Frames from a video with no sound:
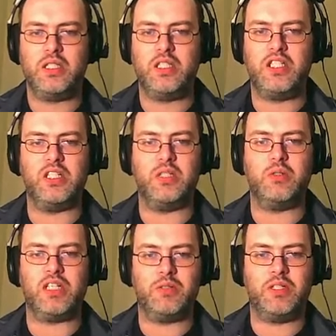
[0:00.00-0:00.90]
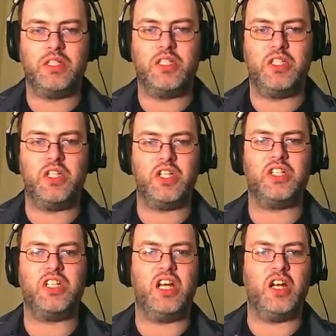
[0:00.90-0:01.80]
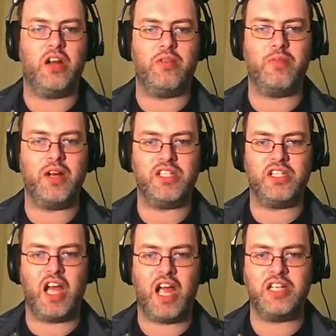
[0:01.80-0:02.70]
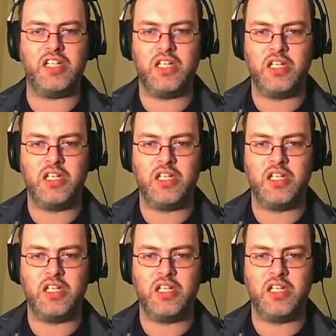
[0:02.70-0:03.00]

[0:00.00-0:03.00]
Do you know what? Just get out of my sight.